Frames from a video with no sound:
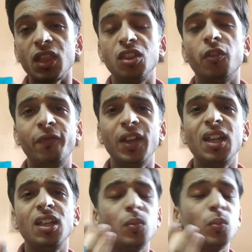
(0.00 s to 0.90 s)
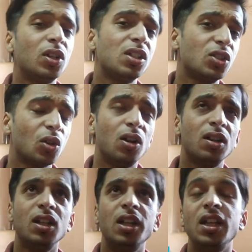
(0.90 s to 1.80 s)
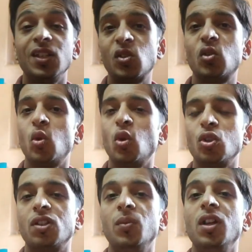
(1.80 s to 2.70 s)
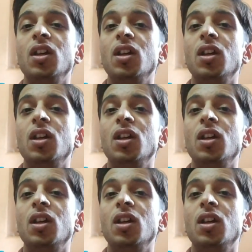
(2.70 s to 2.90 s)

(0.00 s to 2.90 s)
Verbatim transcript: the way he put his thought is so awesome